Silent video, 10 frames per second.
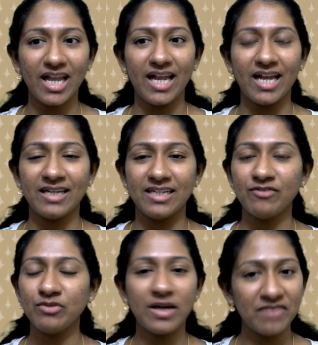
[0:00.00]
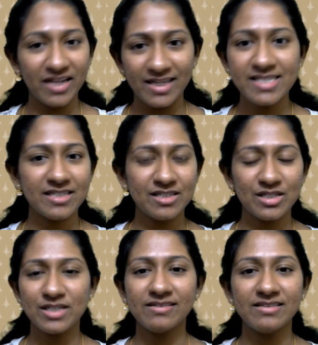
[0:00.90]
And if you have any
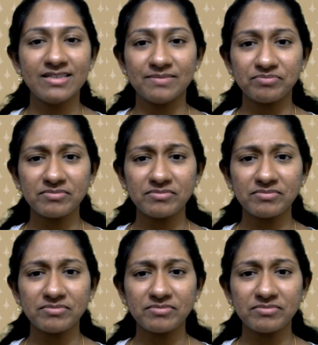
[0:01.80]
suggestions,